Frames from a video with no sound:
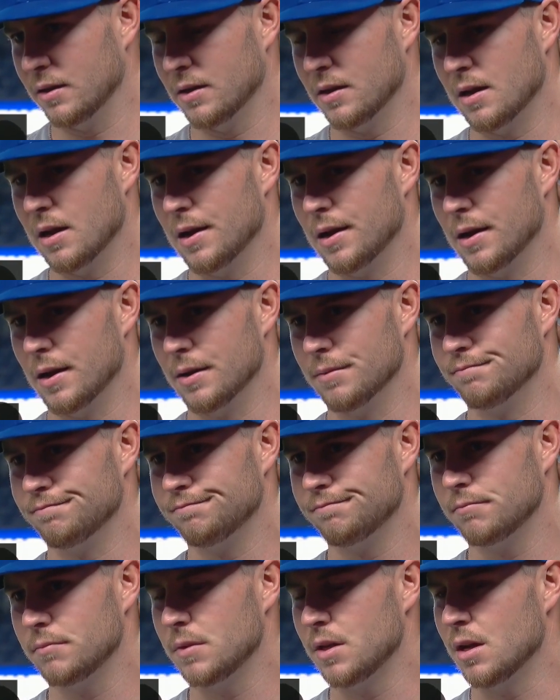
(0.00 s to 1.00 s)
Um,
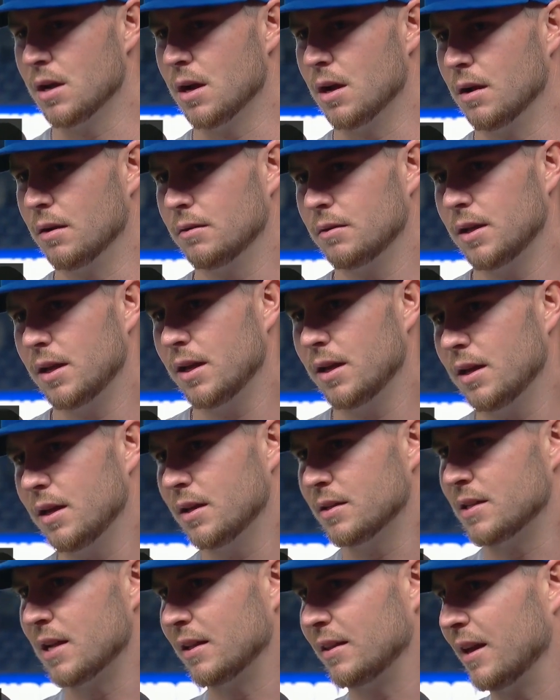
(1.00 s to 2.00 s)
you know,
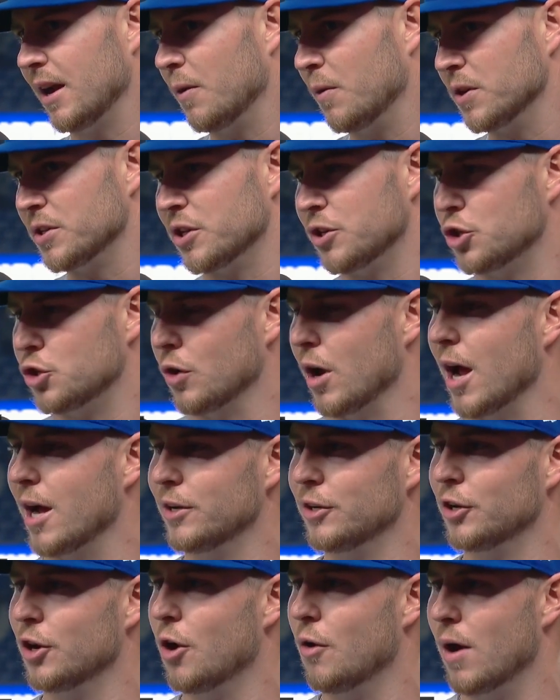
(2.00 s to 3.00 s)
it's not that I wasn't trying
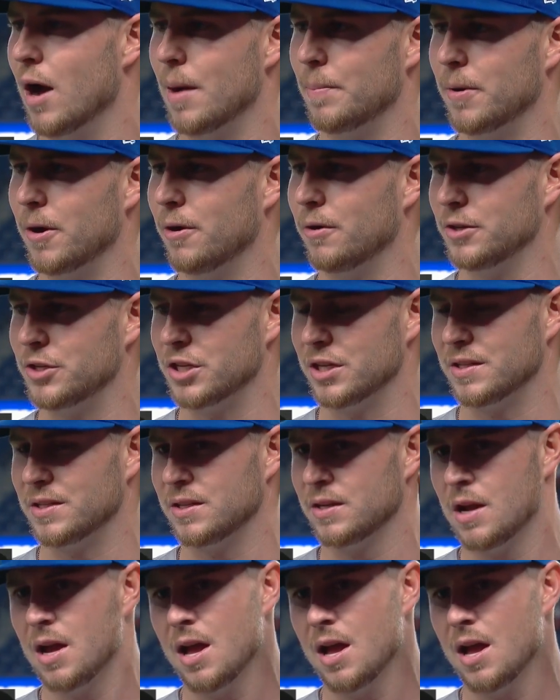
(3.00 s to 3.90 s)
to go oppo. It just,